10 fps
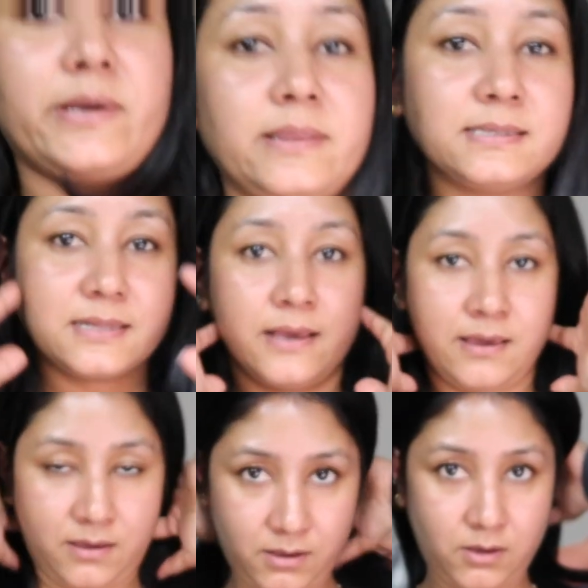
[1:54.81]
right this.
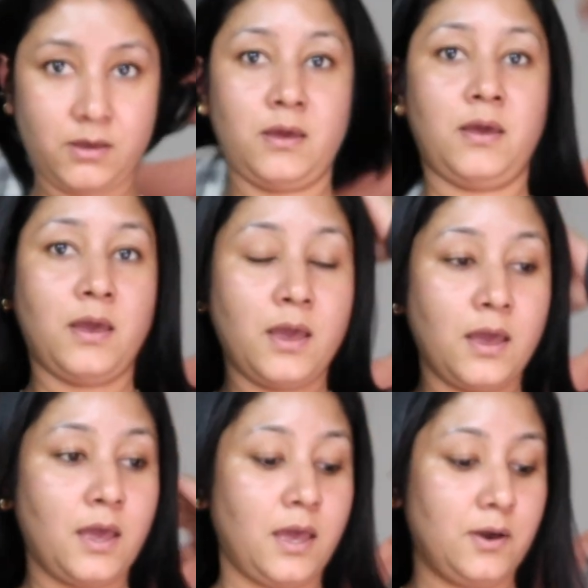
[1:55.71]

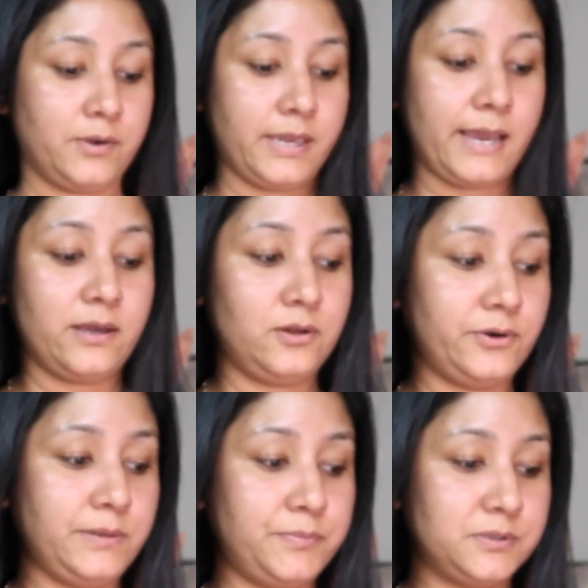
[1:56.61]
Okay, I
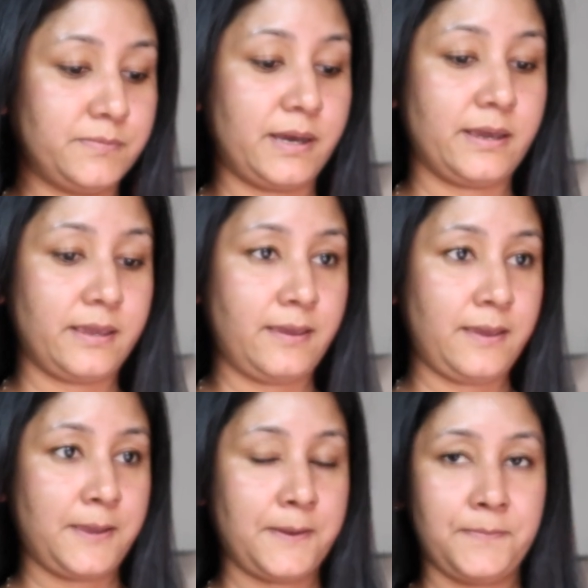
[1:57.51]
already put my
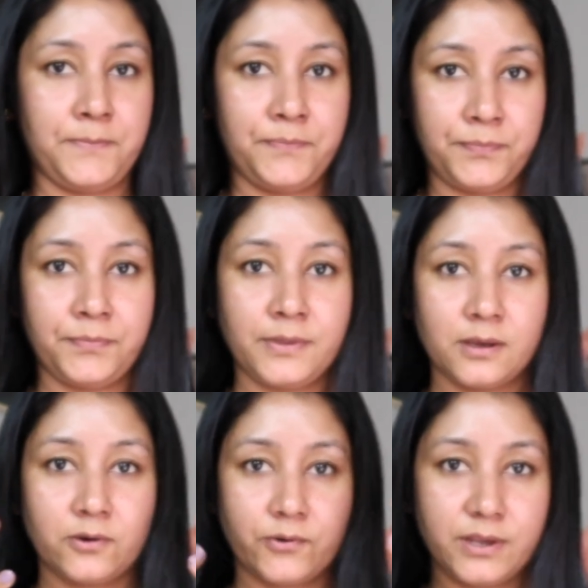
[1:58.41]

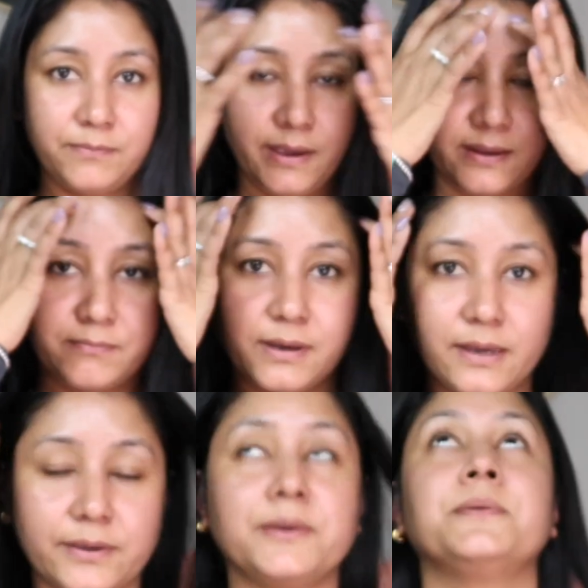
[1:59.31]
cream and
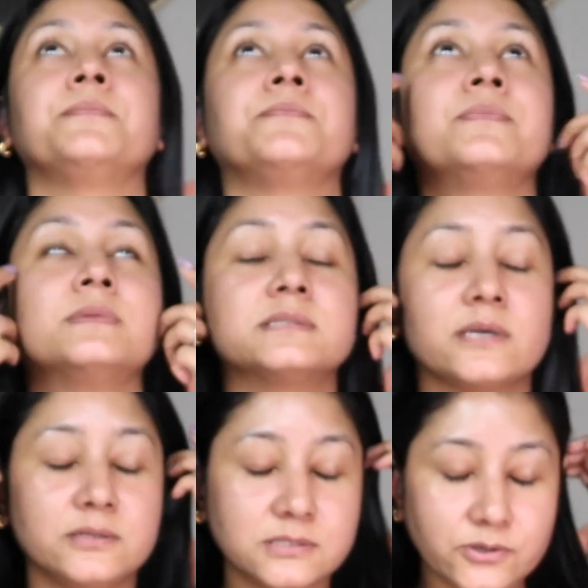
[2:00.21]
my
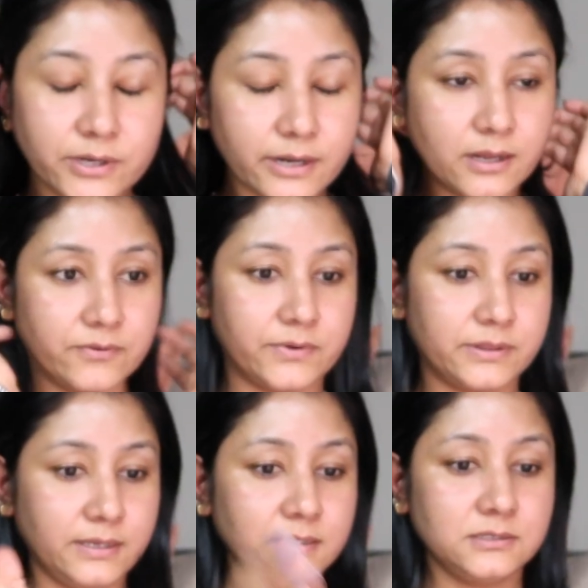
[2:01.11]
sunscreen and
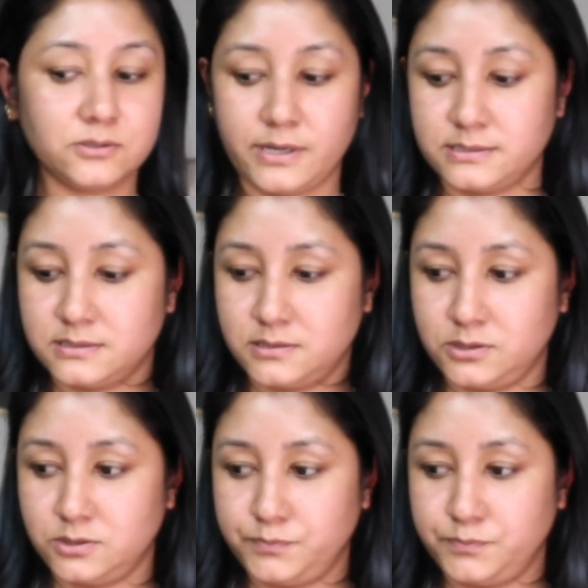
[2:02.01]
everything, so I just need